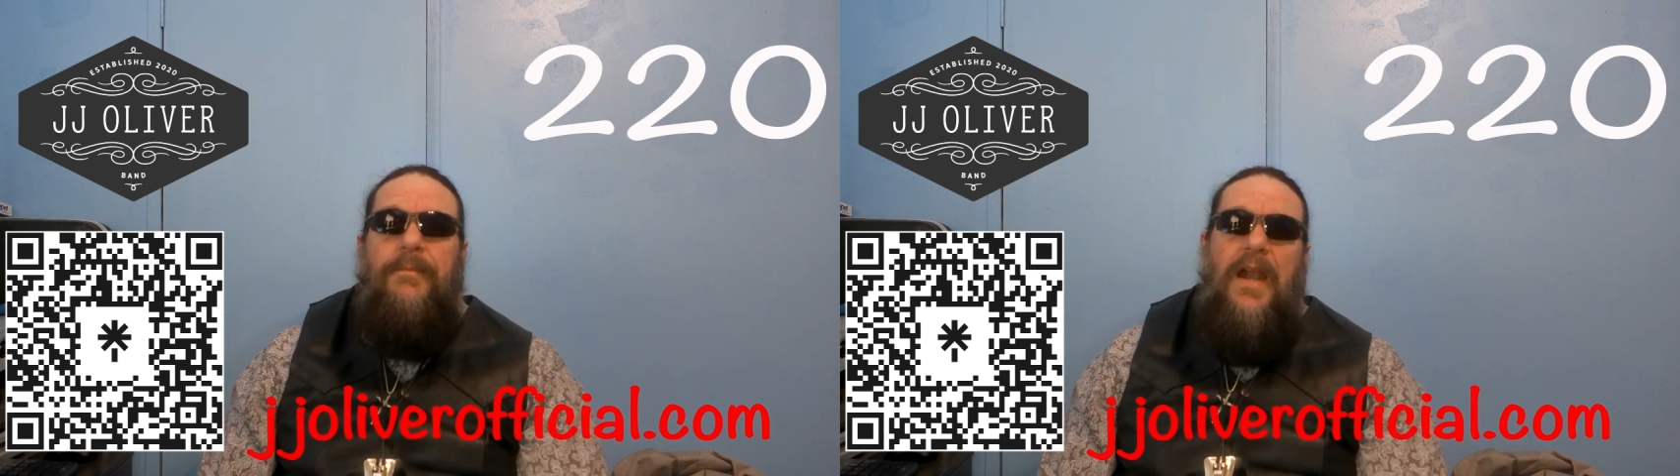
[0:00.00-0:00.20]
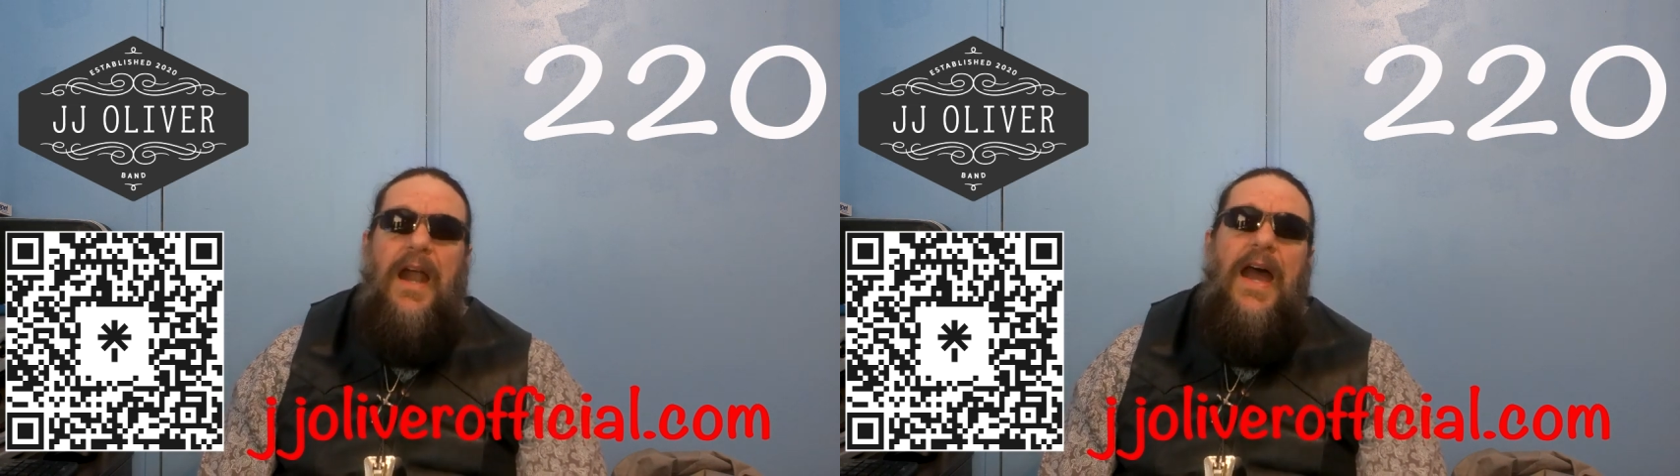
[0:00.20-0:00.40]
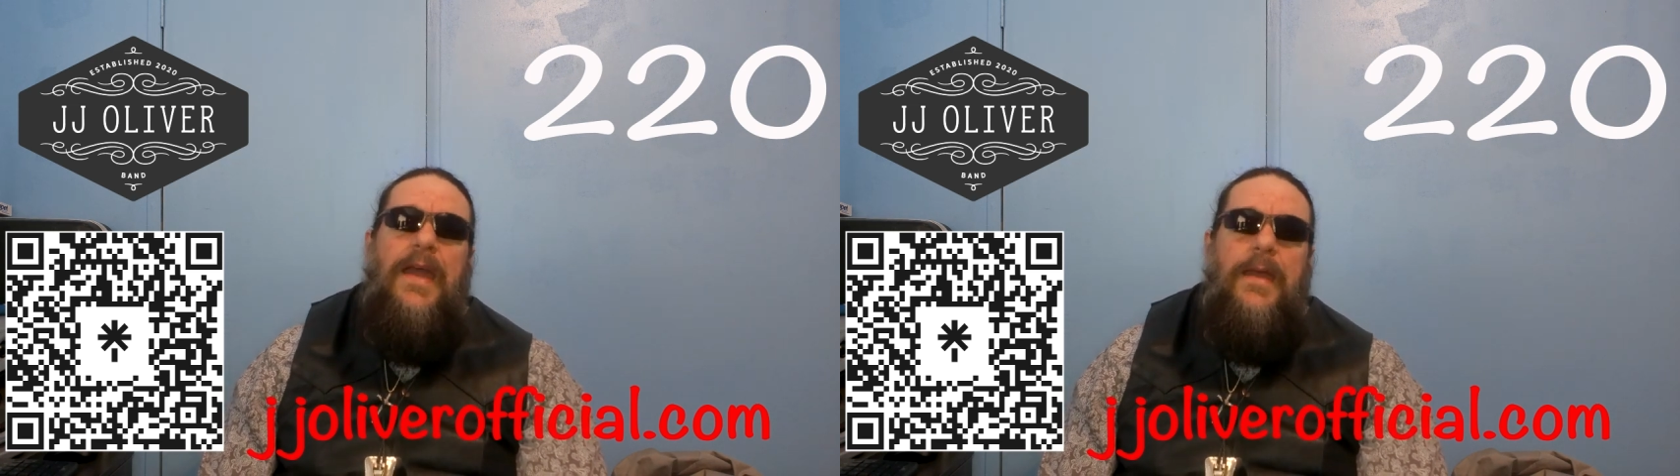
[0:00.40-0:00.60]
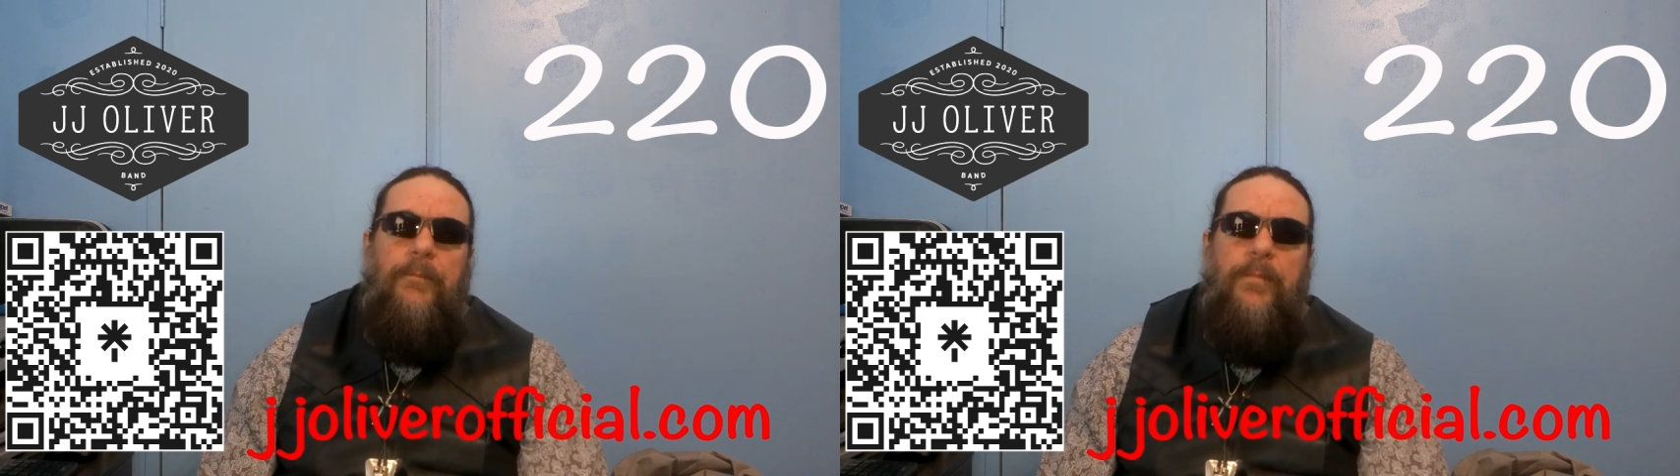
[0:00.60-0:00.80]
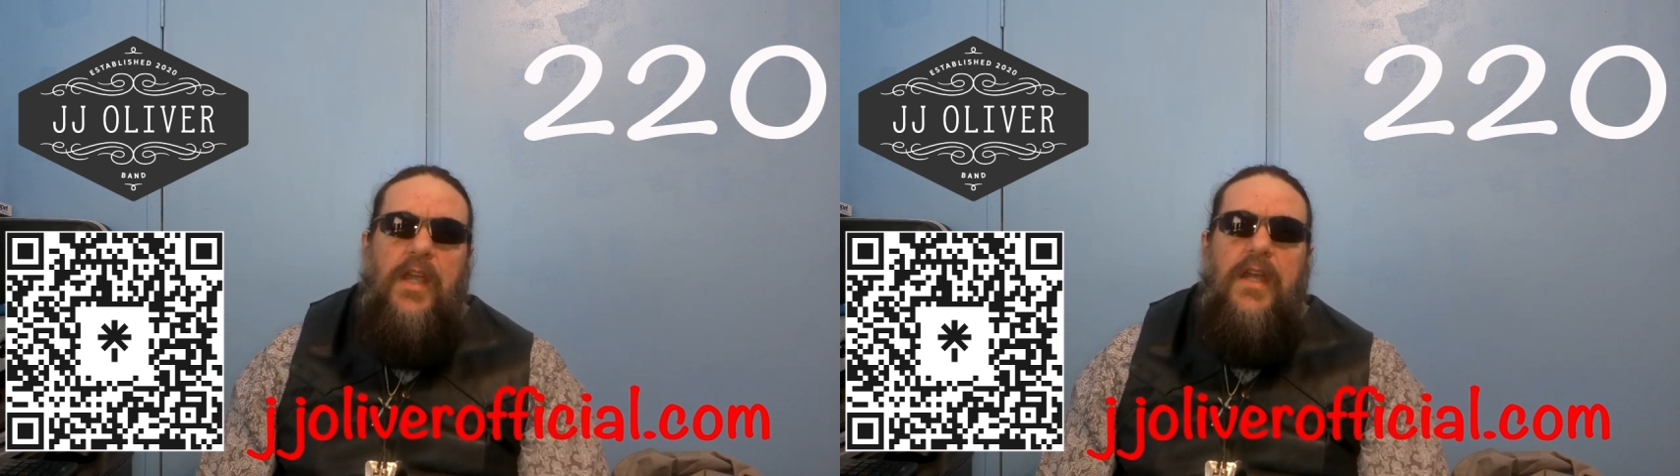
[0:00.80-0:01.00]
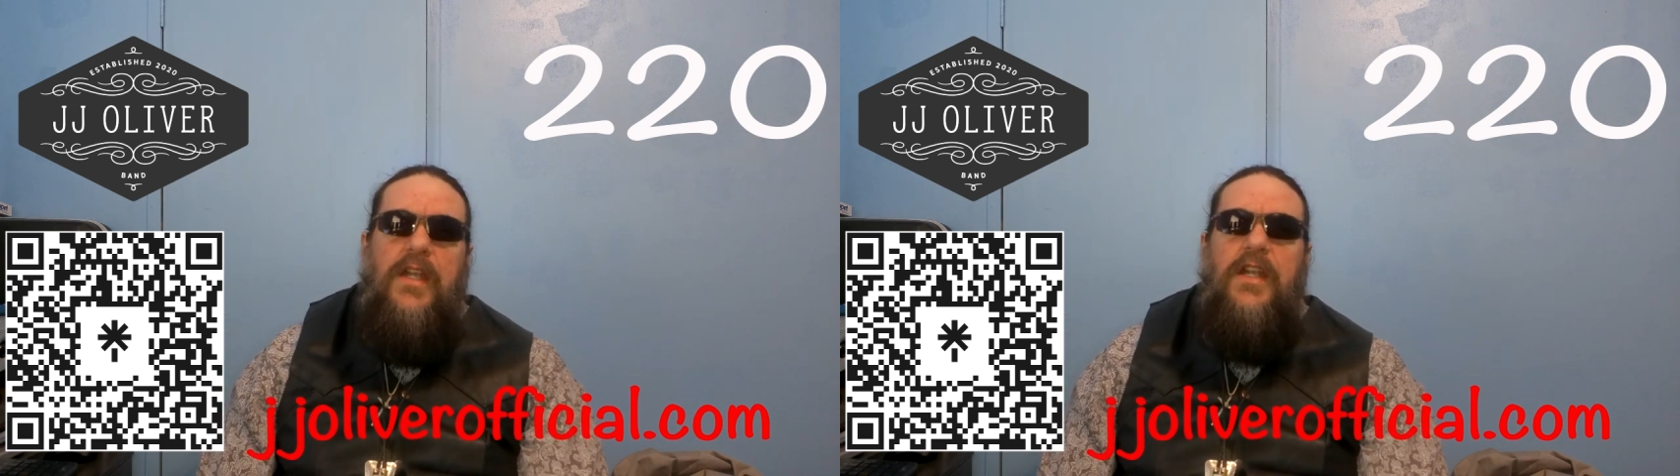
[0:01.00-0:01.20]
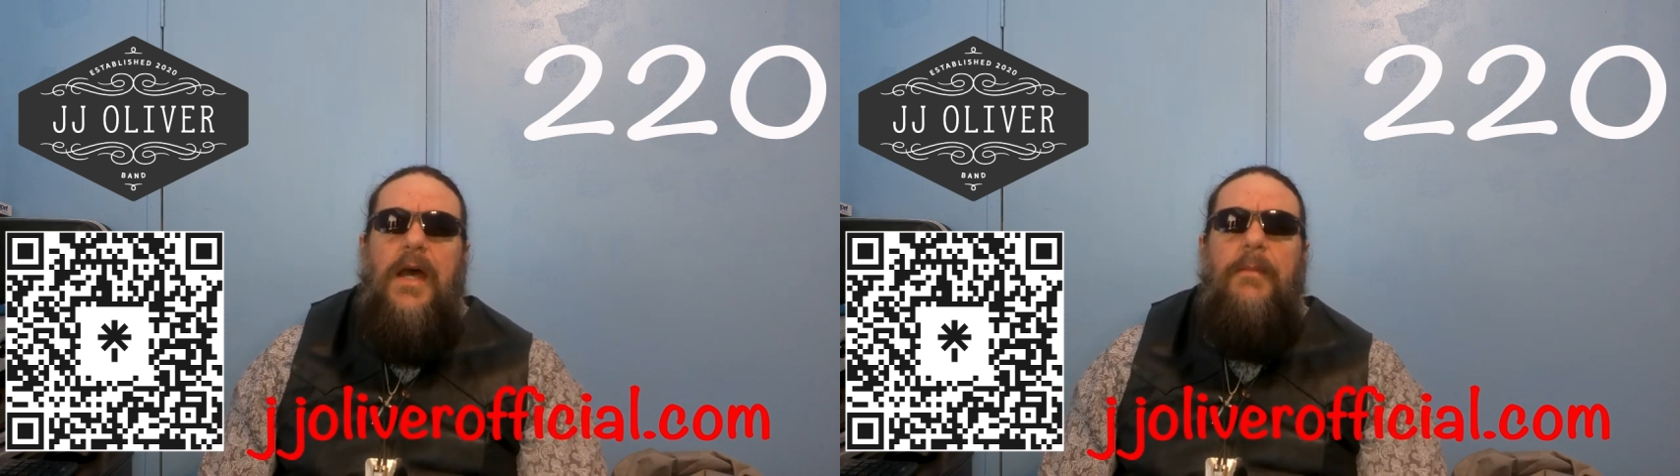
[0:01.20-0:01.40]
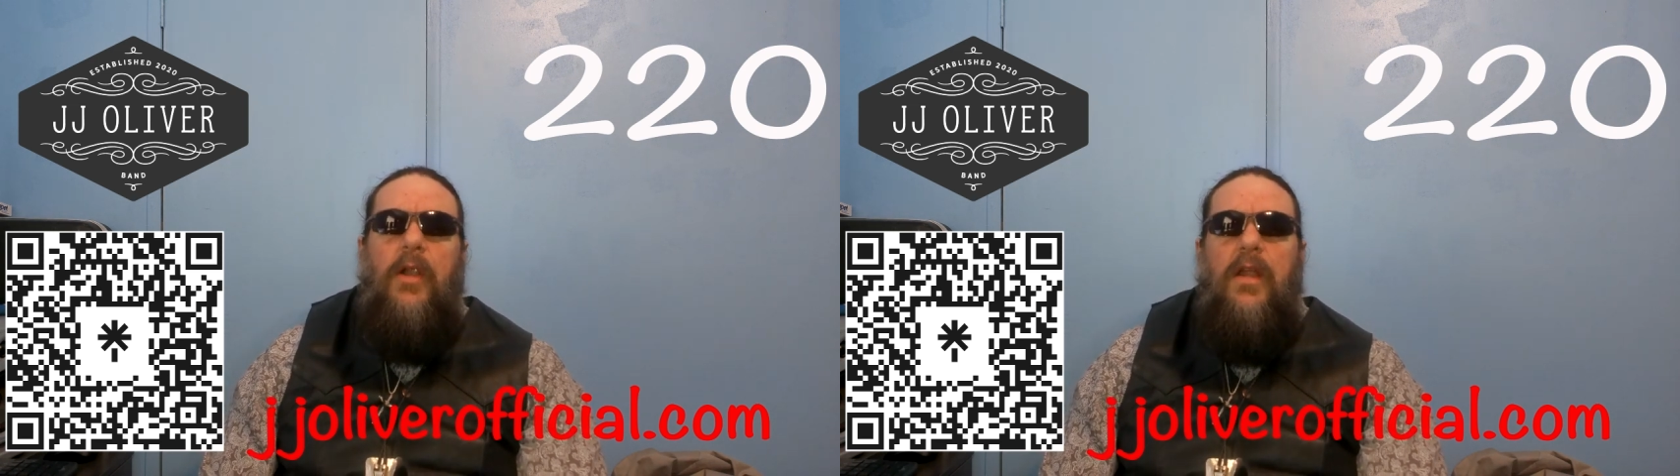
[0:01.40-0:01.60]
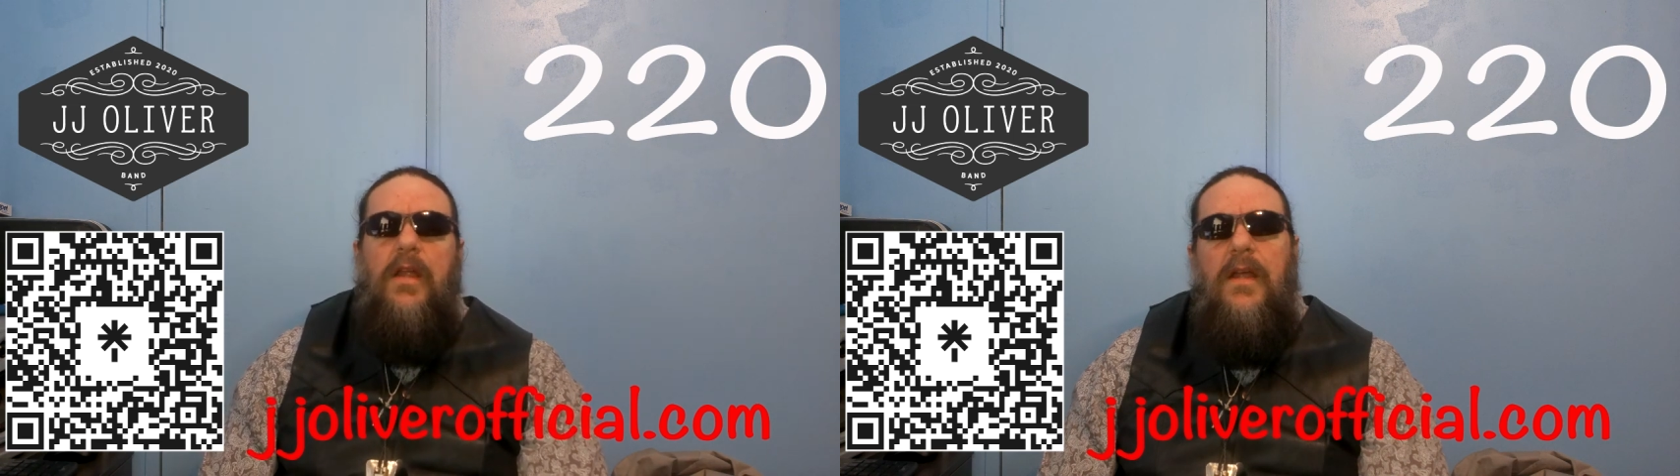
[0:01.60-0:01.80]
but I am playing a double.